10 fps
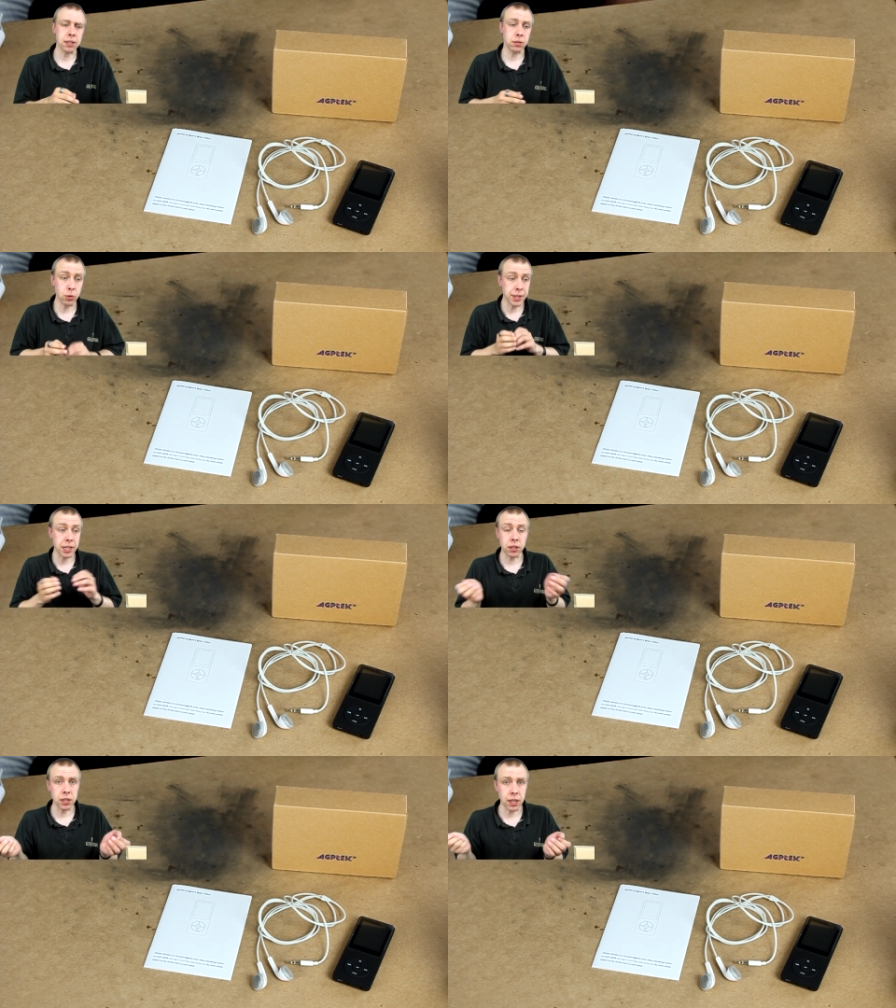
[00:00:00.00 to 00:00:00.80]
already
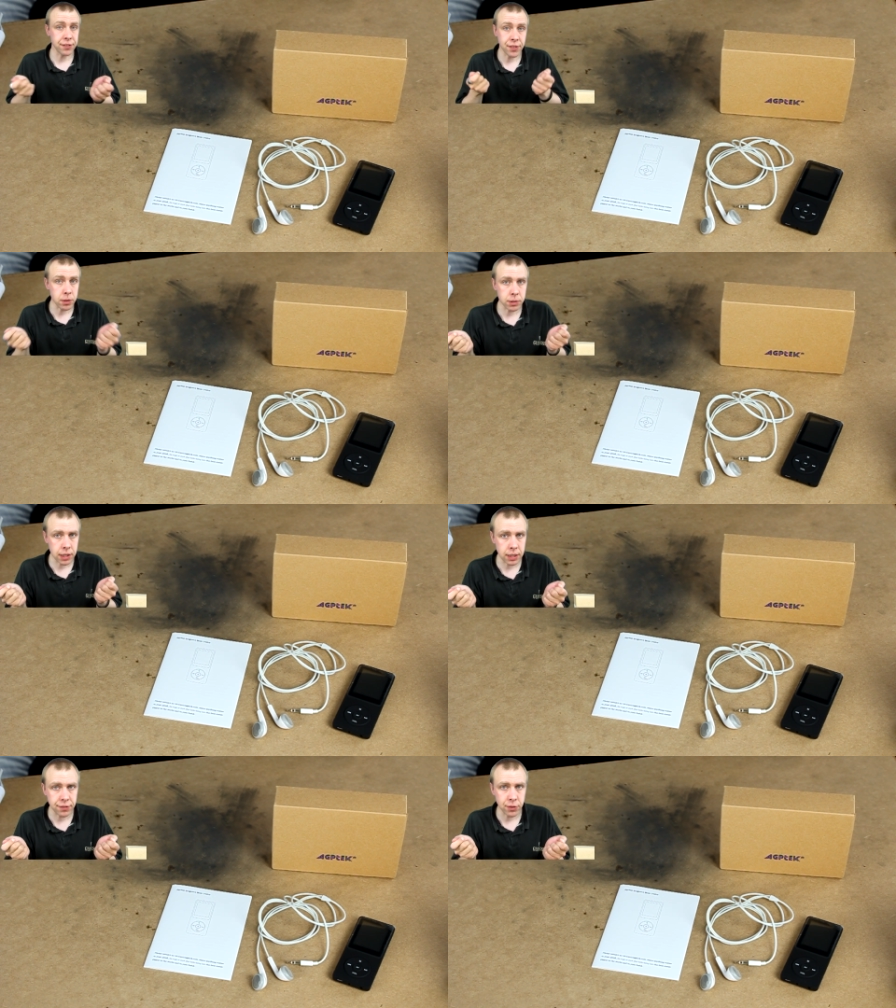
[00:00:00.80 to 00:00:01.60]
got a phone
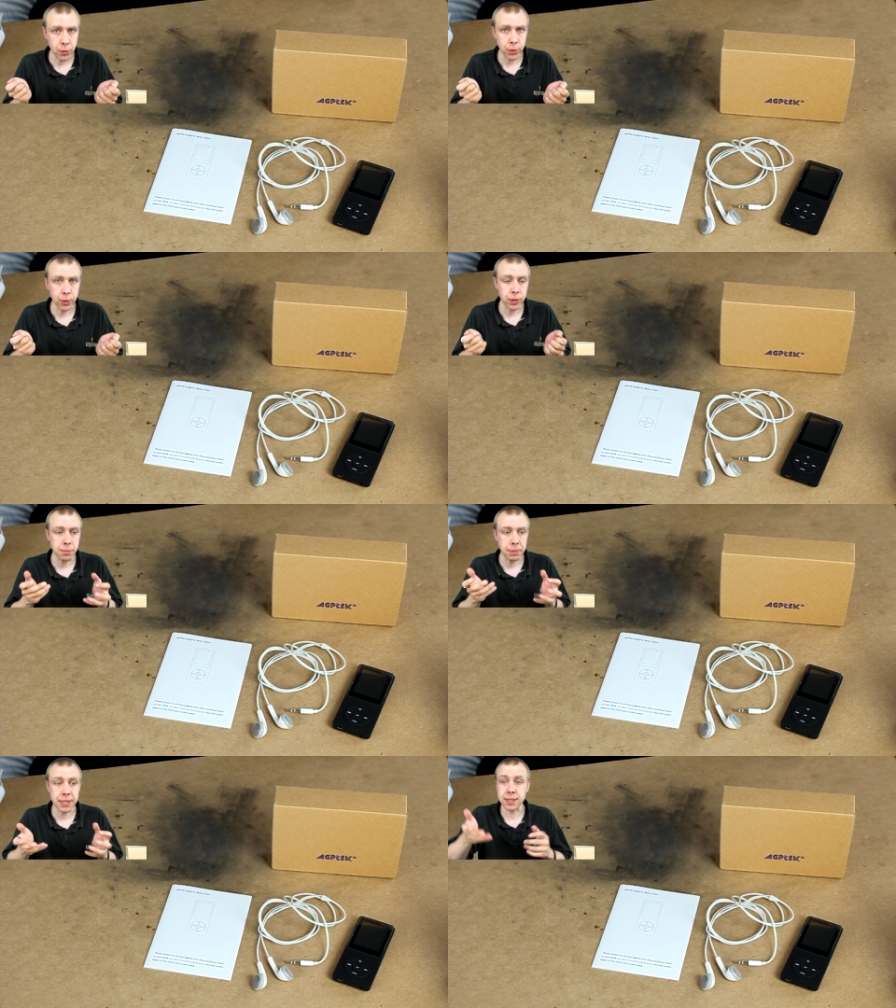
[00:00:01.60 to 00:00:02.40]
lead for
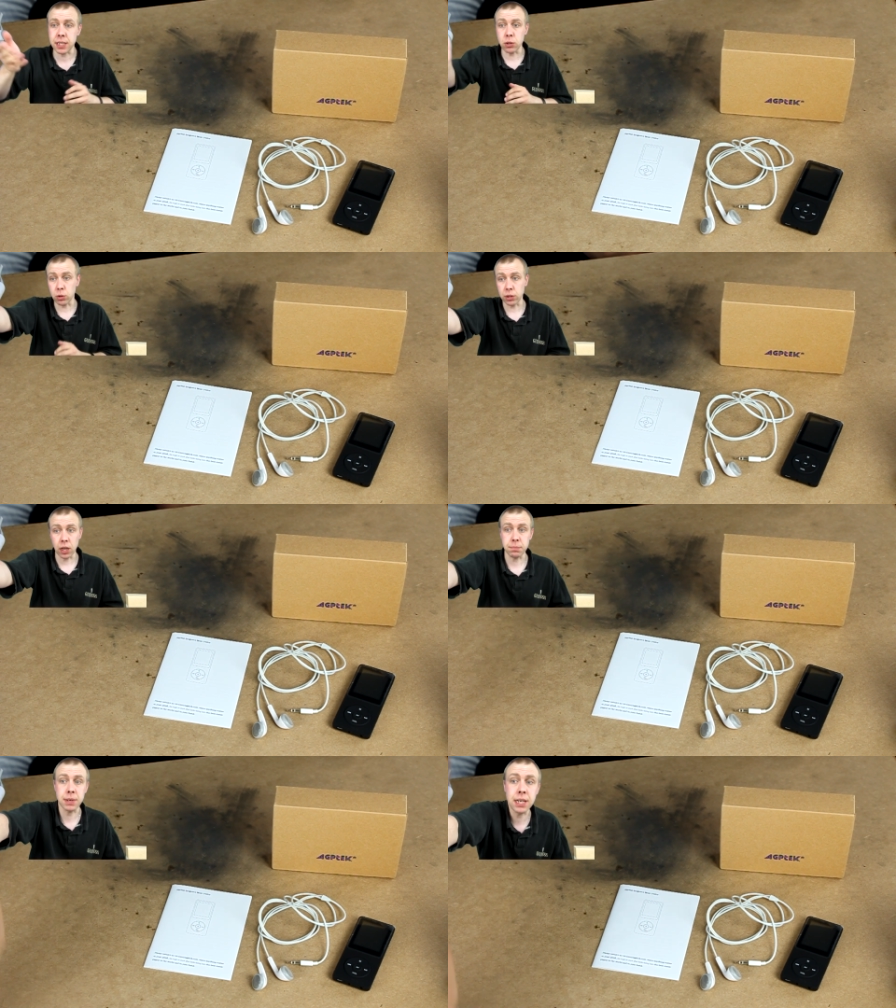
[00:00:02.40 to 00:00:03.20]
your PC, or
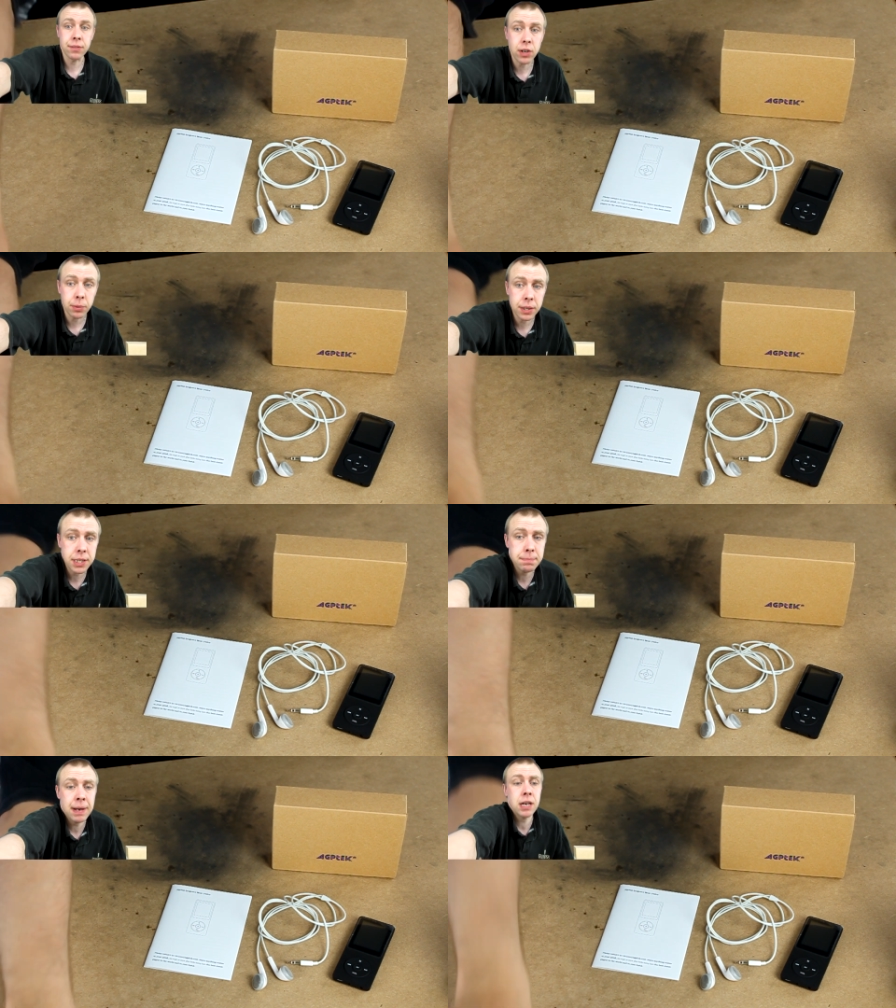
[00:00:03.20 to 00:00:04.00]
like me, I've got one of
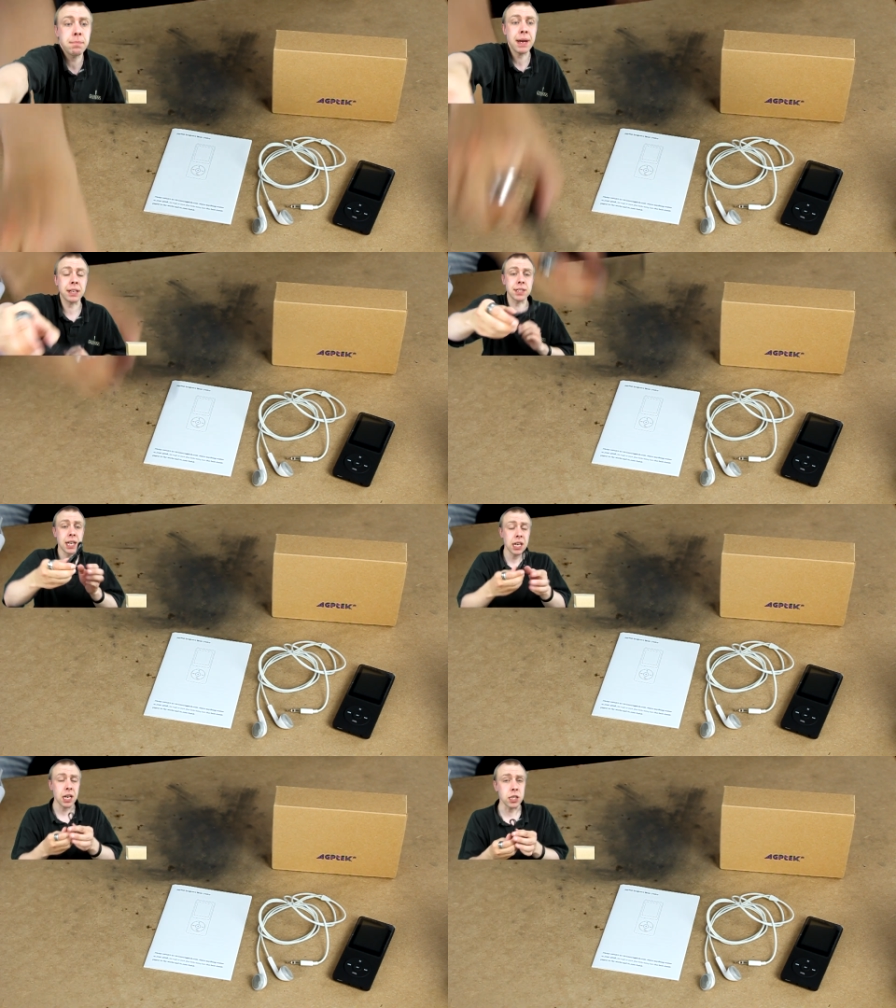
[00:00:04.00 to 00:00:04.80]
these power banks
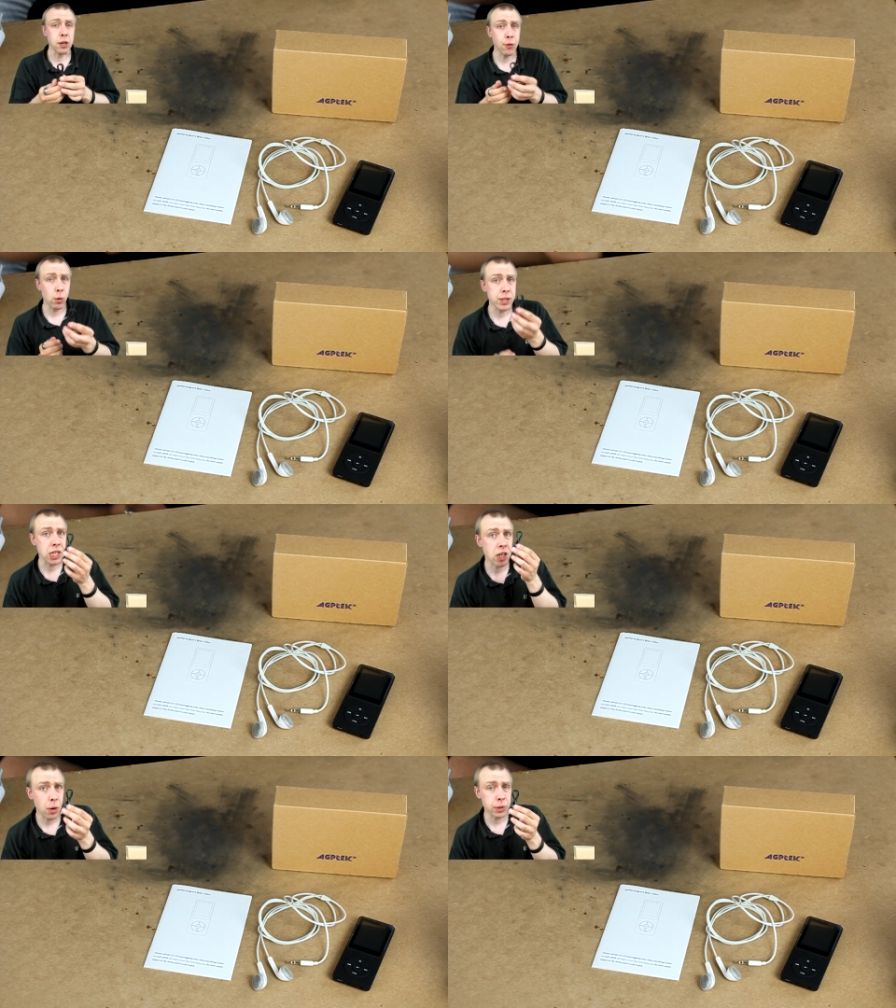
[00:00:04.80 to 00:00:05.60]
and you've already
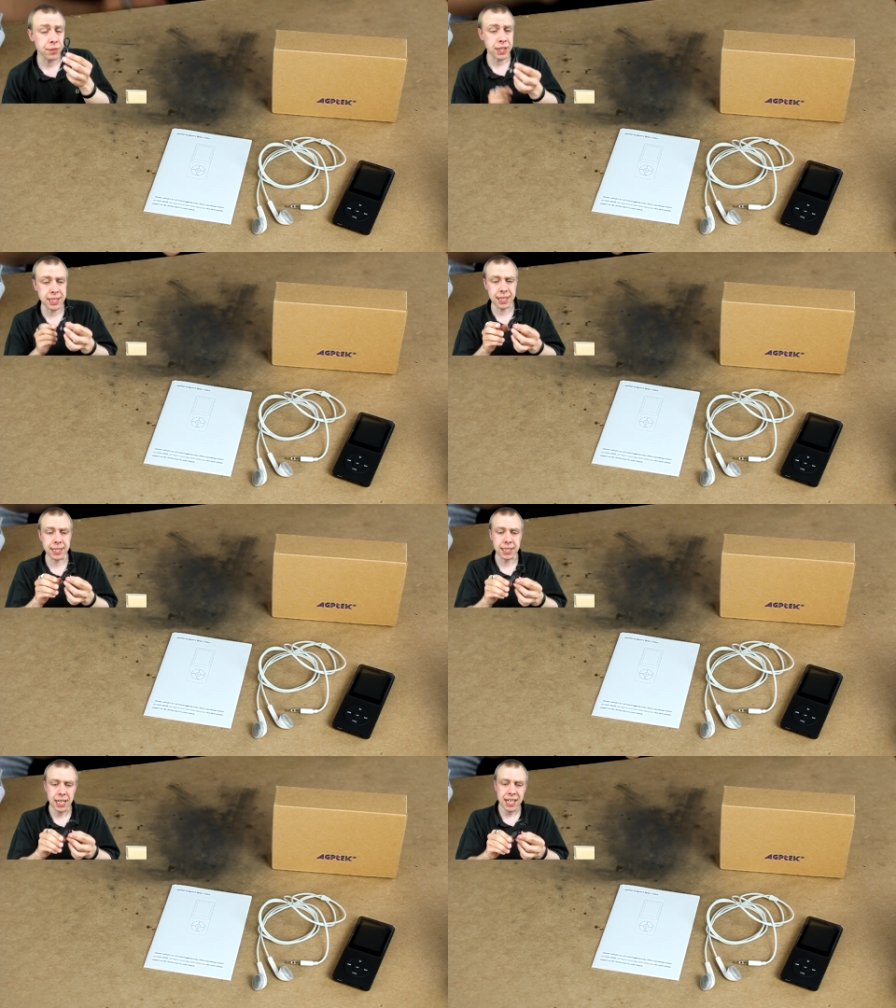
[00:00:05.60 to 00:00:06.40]
got one of these
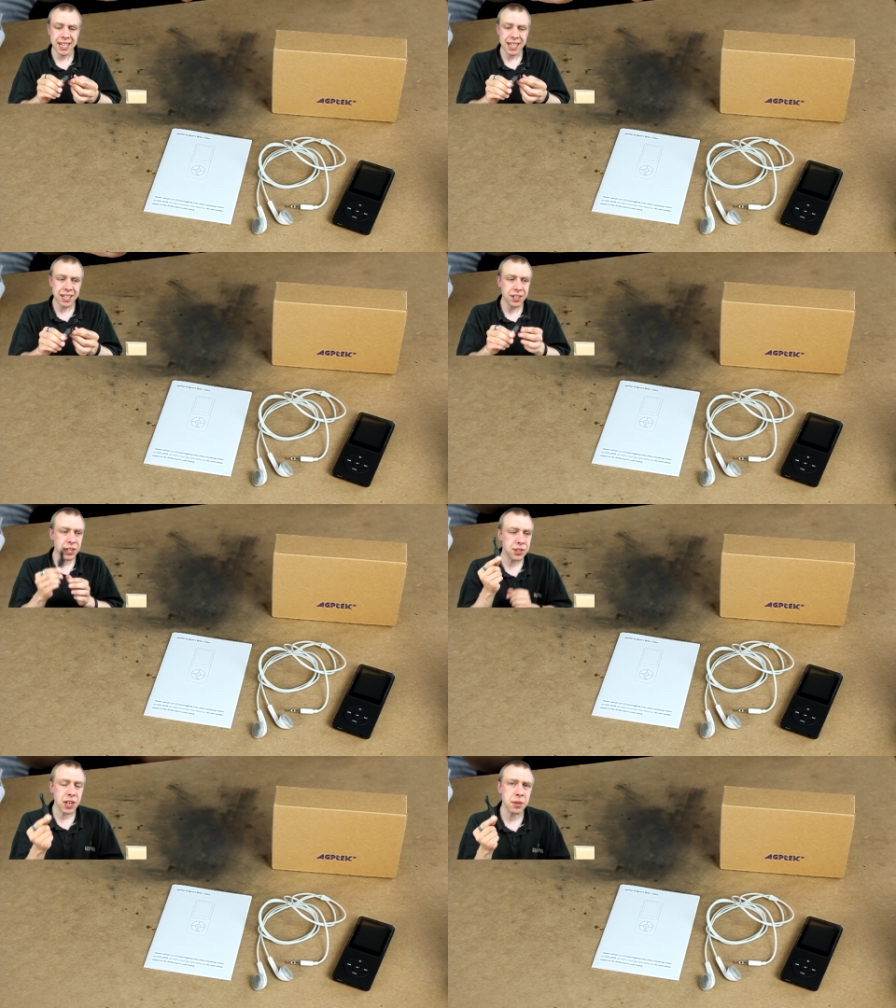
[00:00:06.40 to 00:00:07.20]
leads,
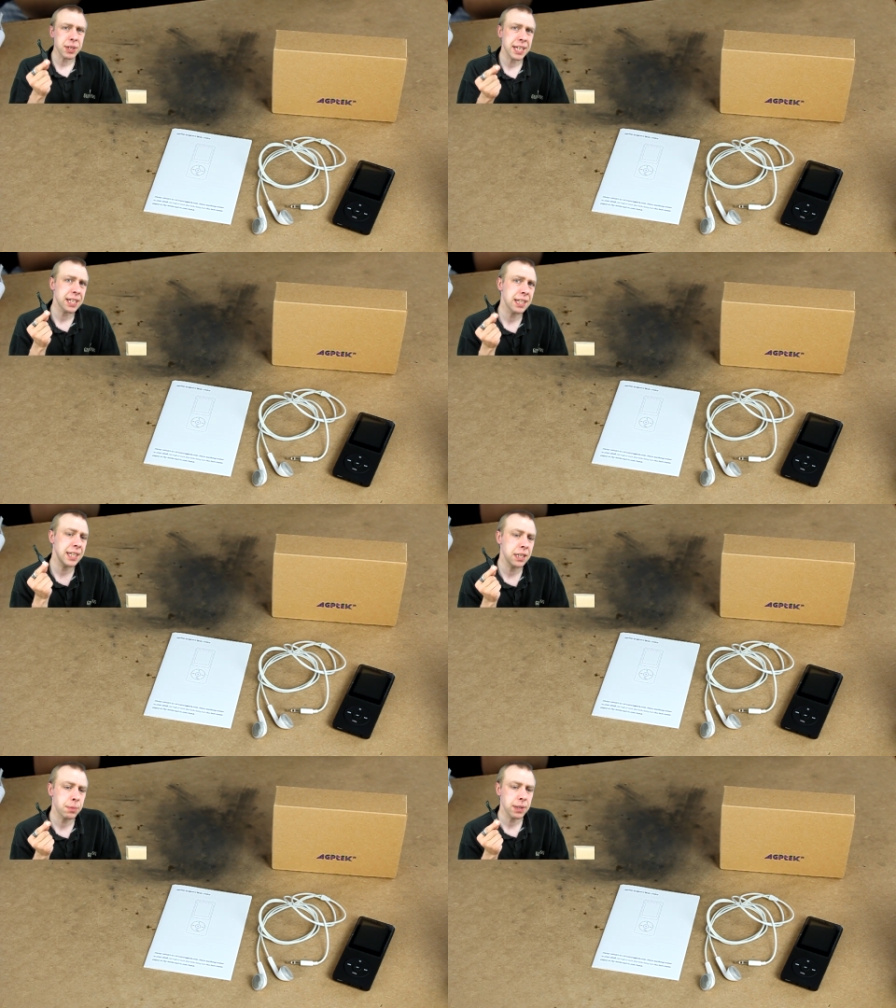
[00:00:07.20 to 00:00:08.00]
you don't get a
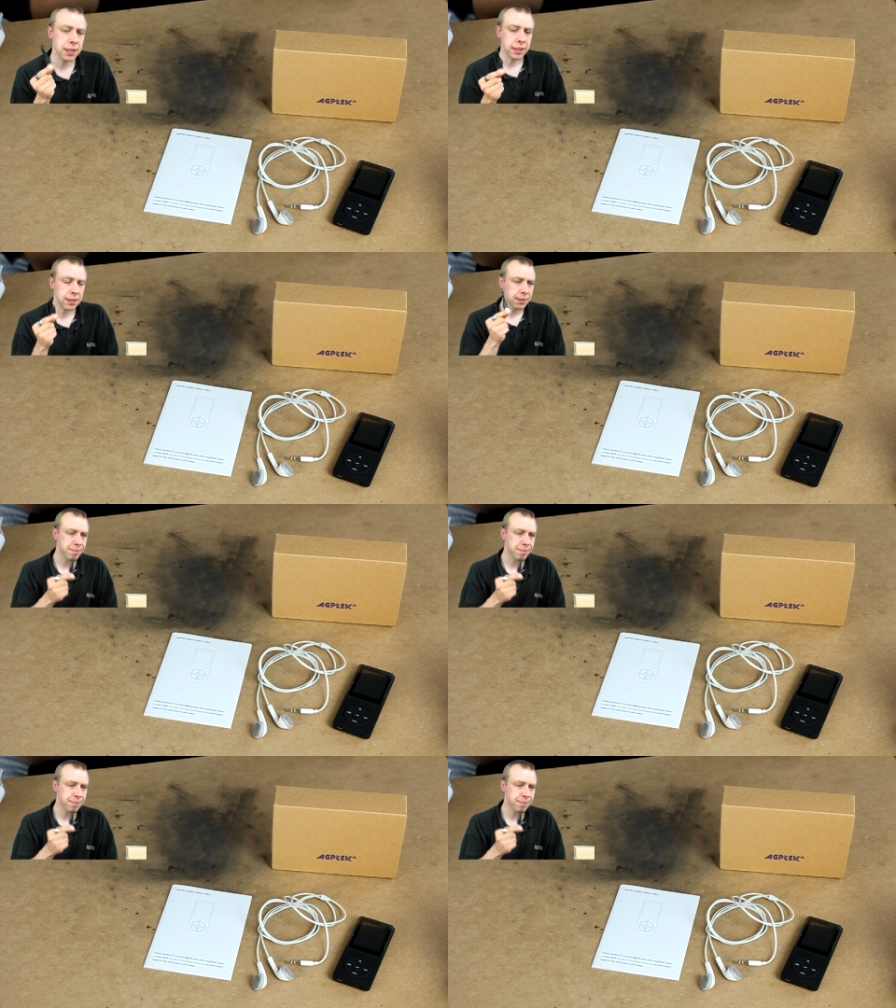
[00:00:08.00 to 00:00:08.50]
lead with it.